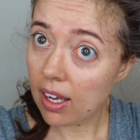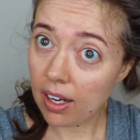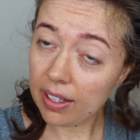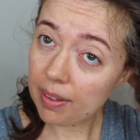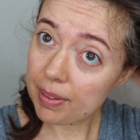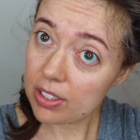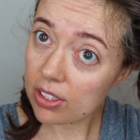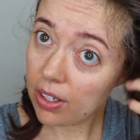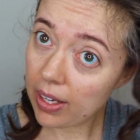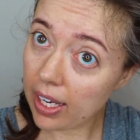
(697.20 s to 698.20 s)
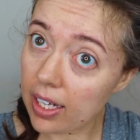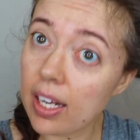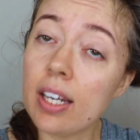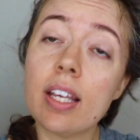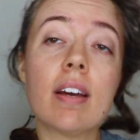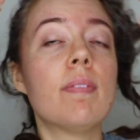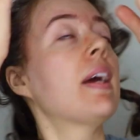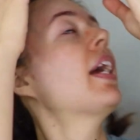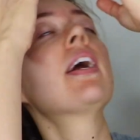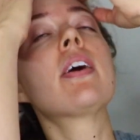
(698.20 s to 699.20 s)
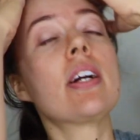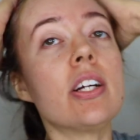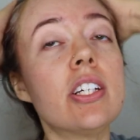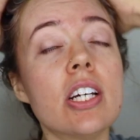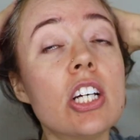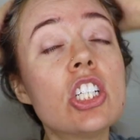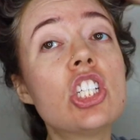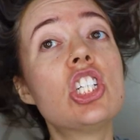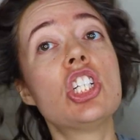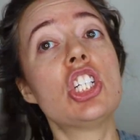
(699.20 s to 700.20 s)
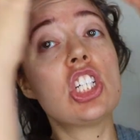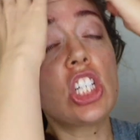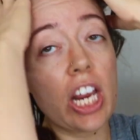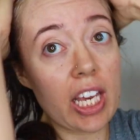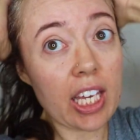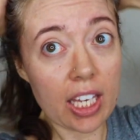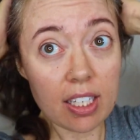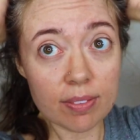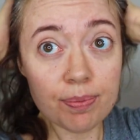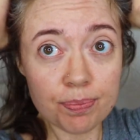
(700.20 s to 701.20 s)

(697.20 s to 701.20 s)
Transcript: All right, let me just go ahead and give my hair a good shaking.